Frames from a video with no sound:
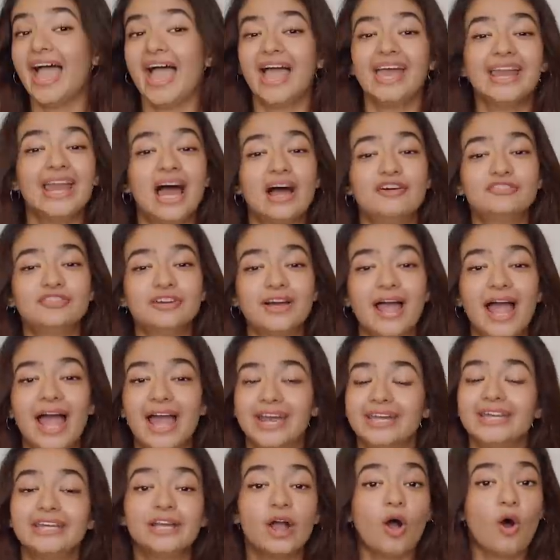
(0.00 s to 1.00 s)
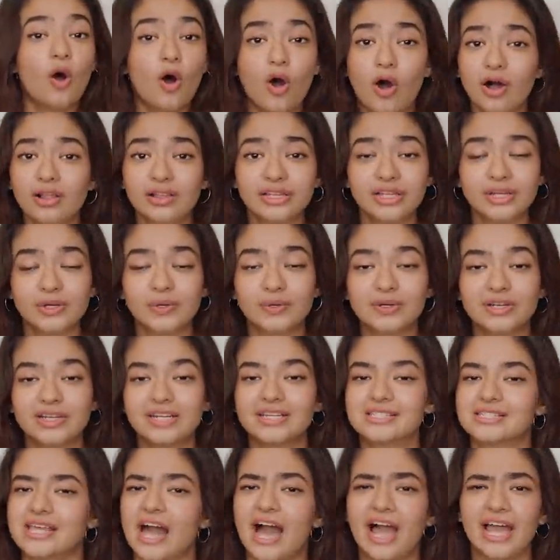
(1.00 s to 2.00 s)
And after adding all the
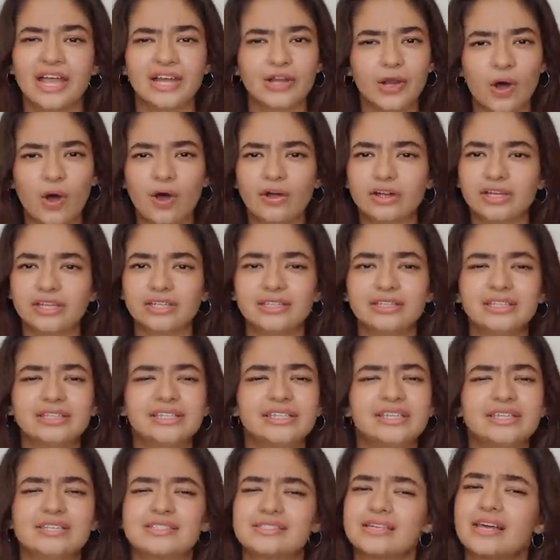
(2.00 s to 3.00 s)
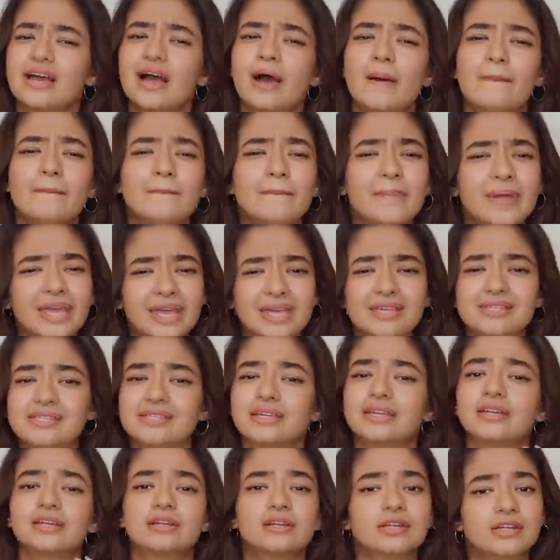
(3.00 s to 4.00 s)
goodness, I lock in these
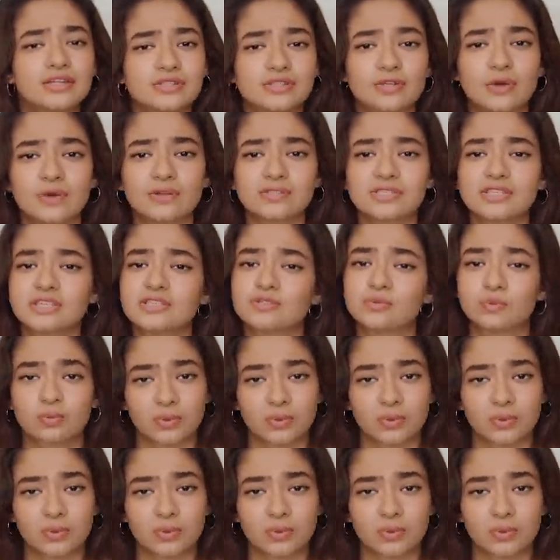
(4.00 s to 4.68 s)
amazing resources